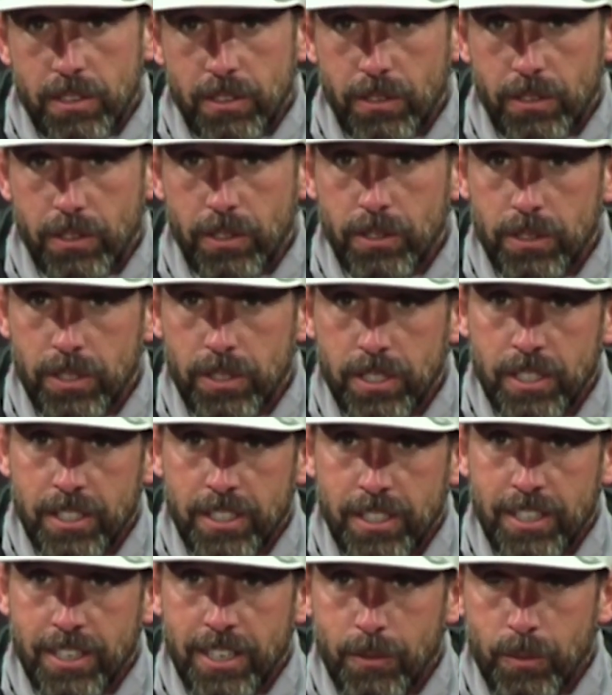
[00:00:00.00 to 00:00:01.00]
So
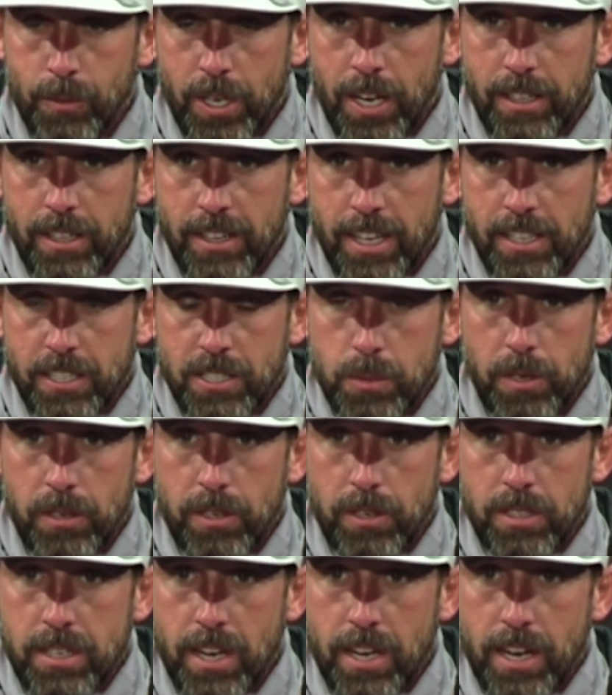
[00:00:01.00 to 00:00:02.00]
we got that
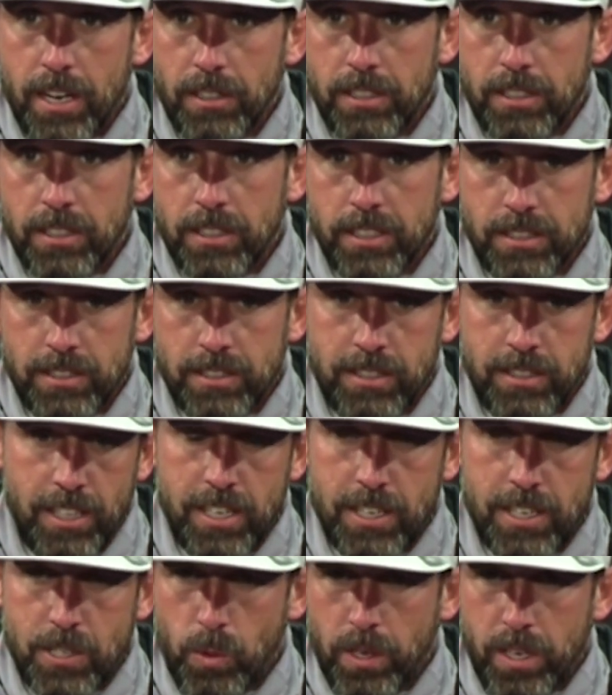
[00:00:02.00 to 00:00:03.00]
experience down, and it
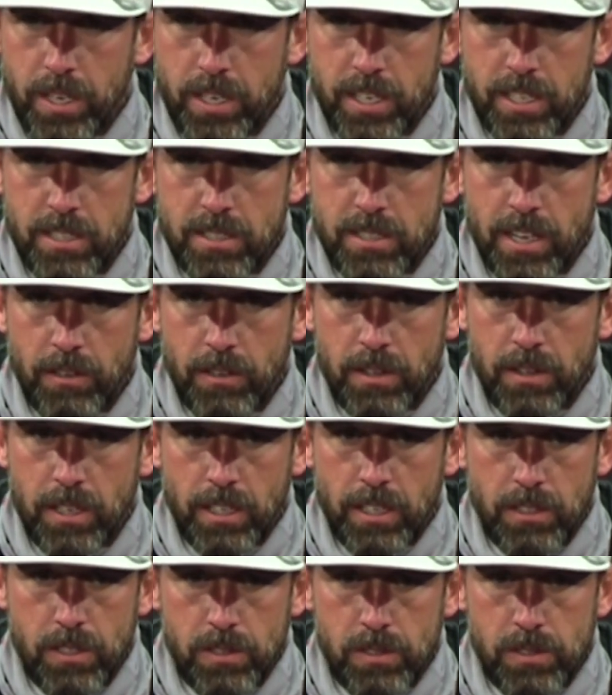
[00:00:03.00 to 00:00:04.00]
is what it is. I don't
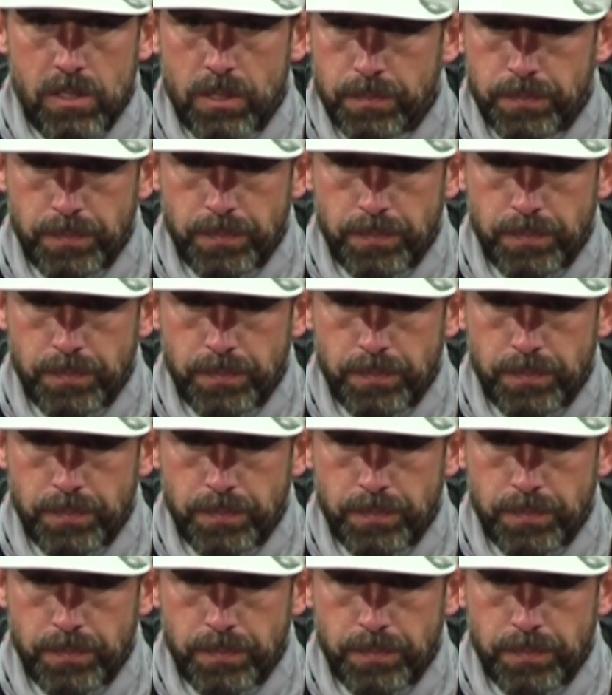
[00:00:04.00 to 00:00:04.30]
think there's